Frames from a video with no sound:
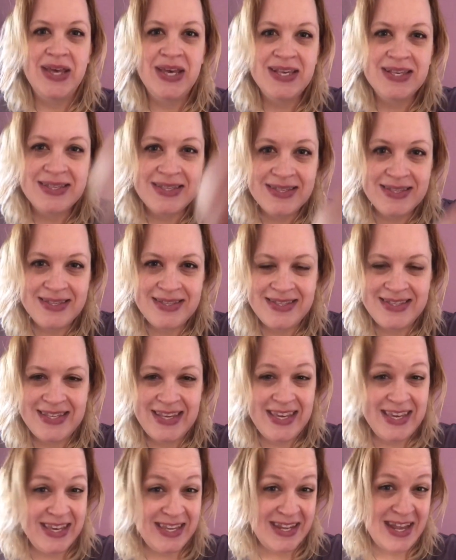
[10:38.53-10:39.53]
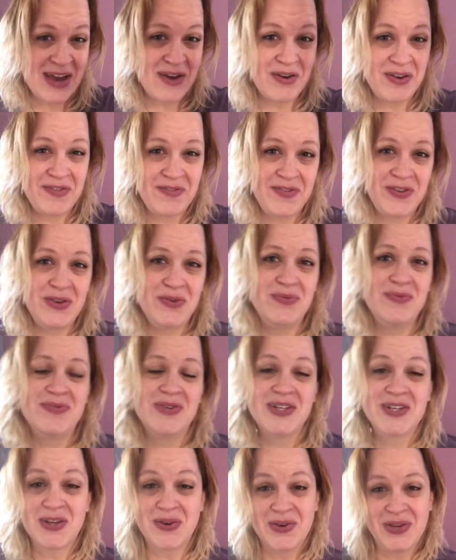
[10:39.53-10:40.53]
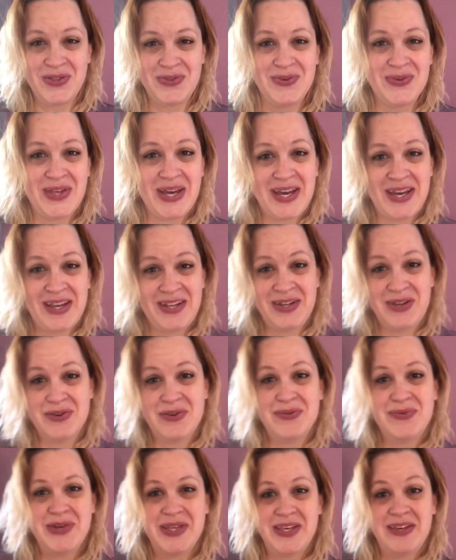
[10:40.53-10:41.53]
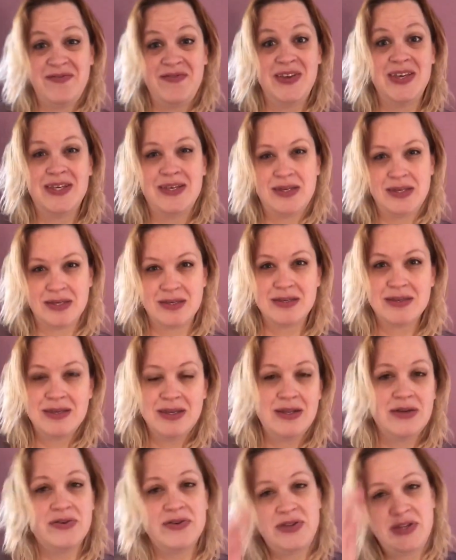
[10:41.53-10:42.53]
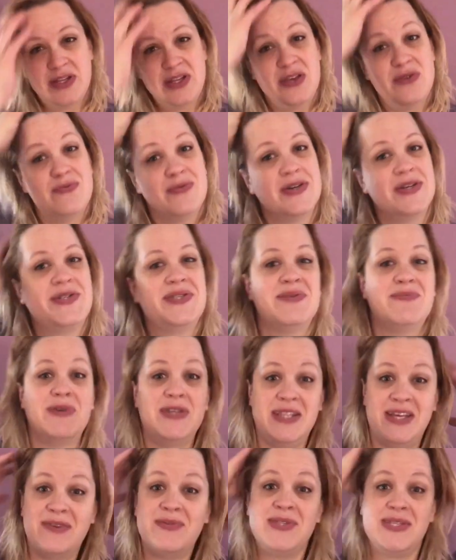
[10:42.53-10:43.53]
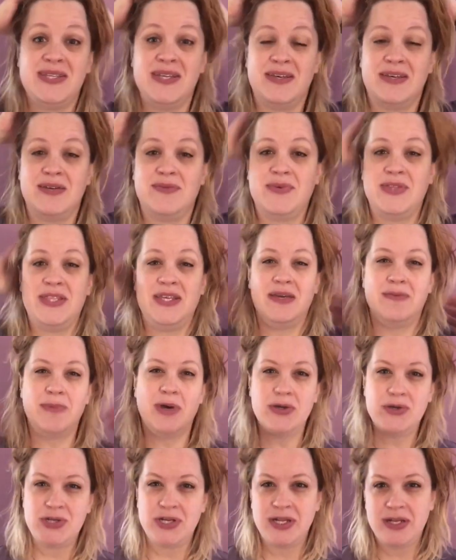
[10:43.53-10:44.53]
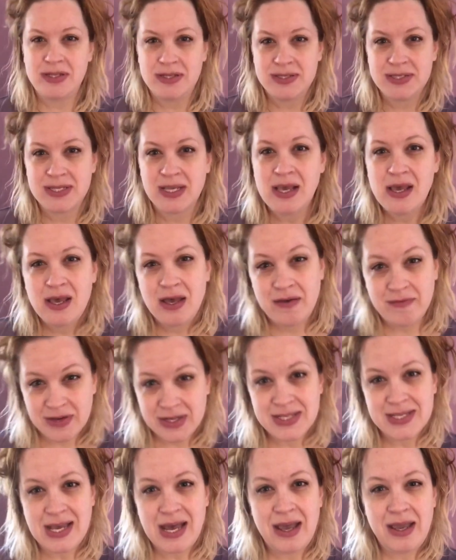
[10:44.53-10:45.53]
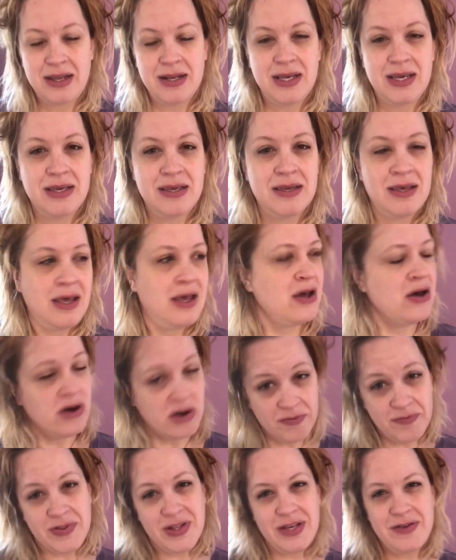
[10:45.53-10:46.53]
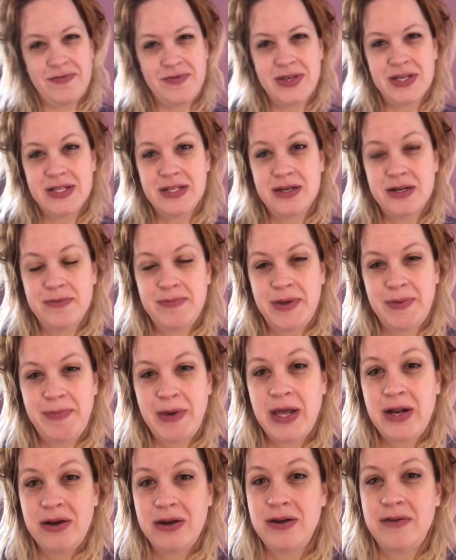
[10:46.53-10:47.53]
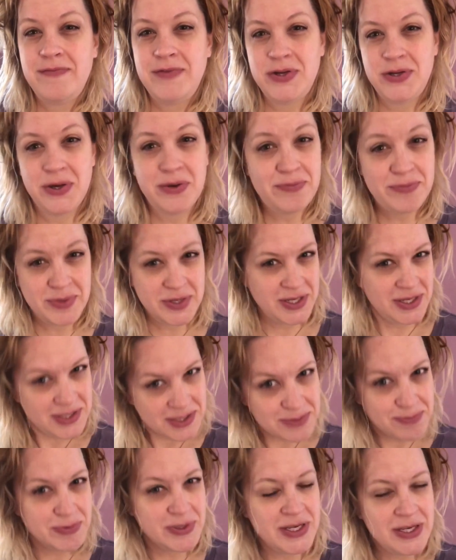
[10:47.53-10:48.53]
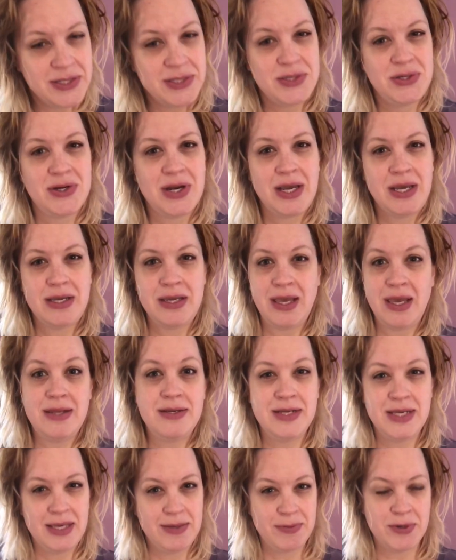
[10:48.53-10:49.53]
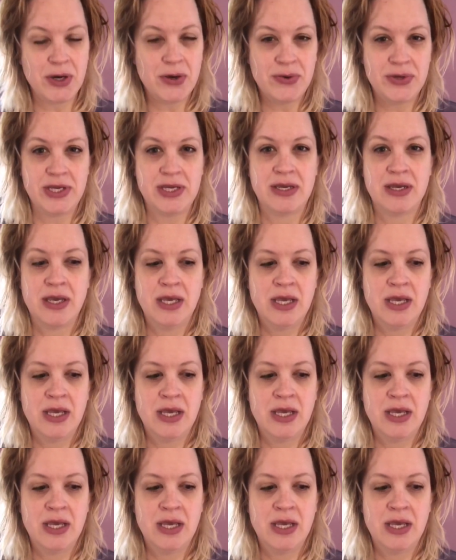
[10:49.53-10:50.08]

See, now if you were going through that and you were really feeling, and you were someone that was dealing with the emotions of anxiety, hopefully you feel a little bit better. And if you don't, please try again, keep going.